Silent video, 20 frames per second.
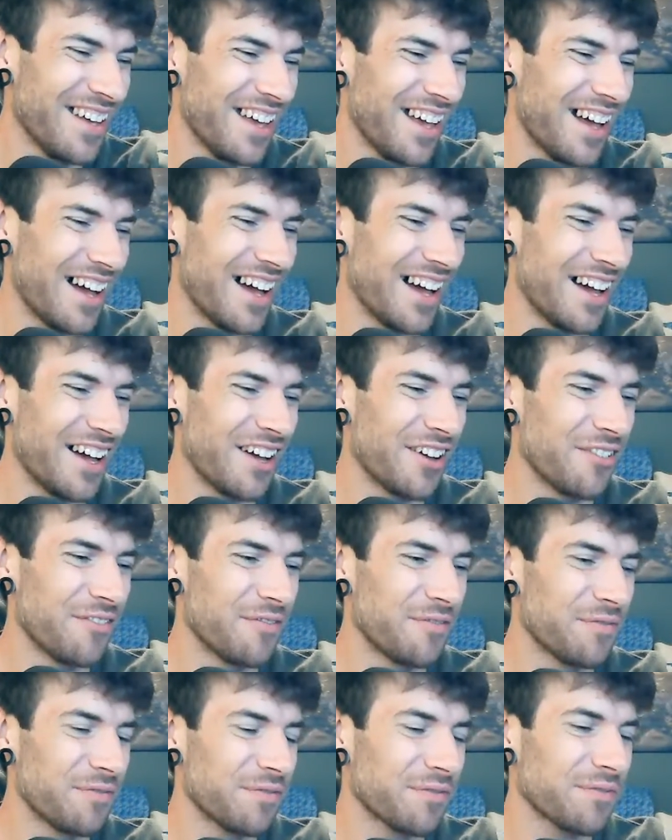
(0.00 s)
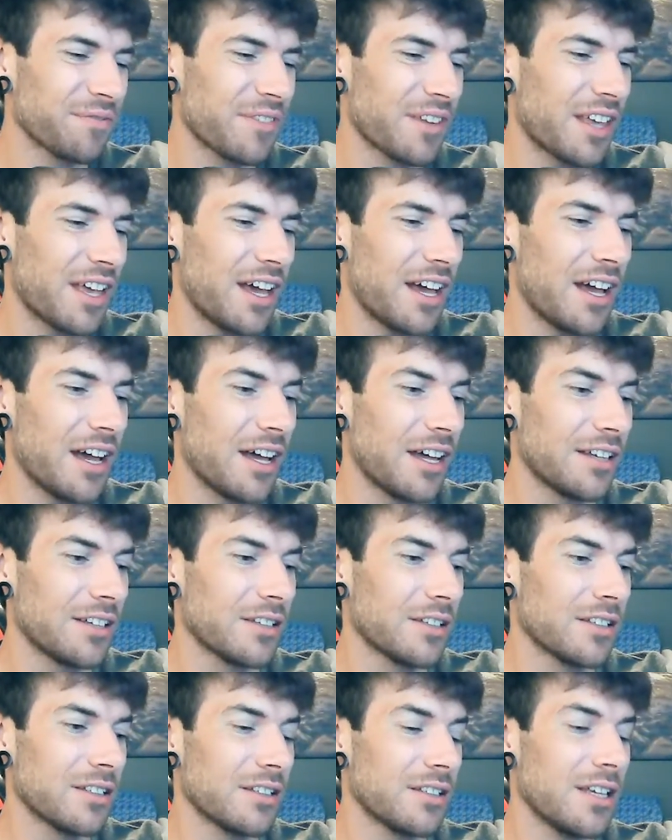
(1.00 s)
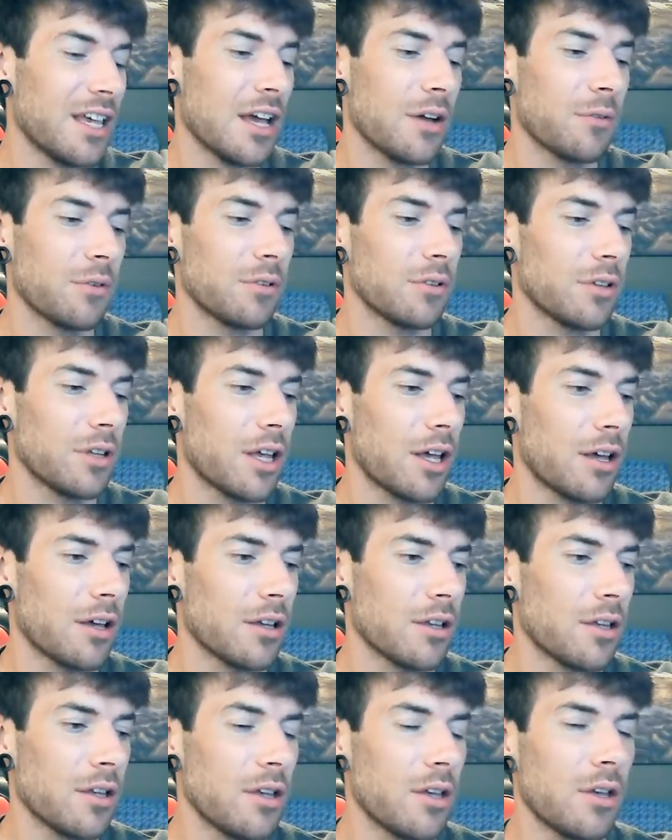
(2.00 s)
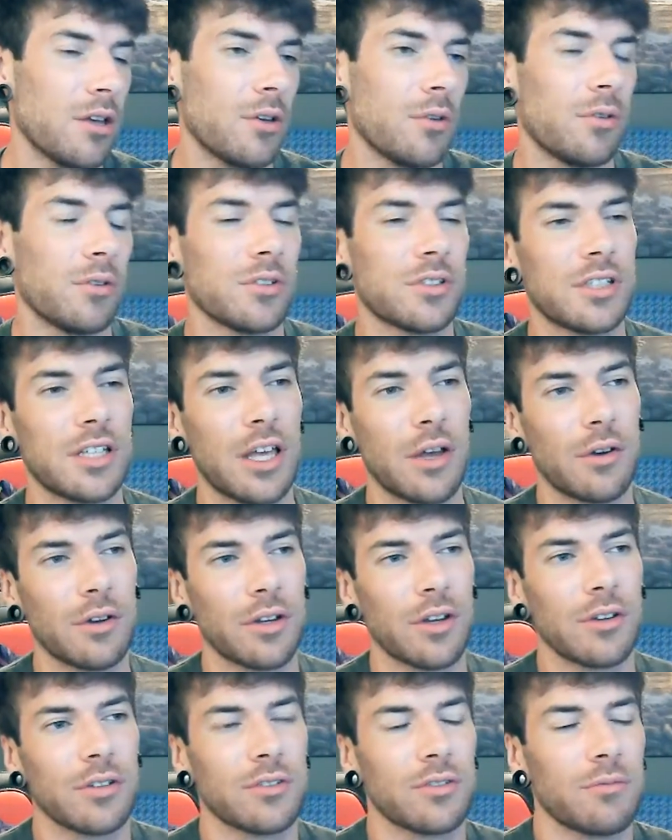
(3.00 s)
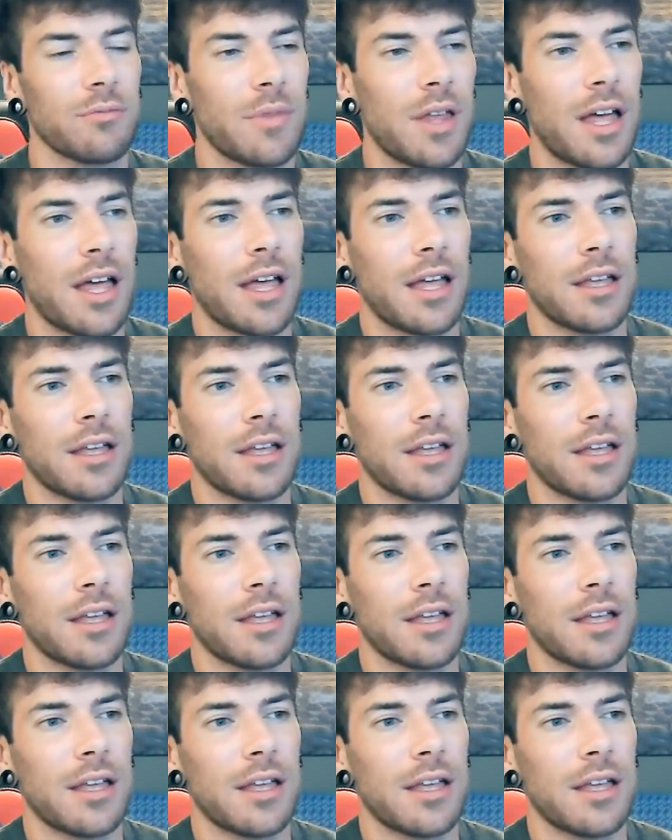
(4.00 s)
um, and yeah, we'll see how it goes from there.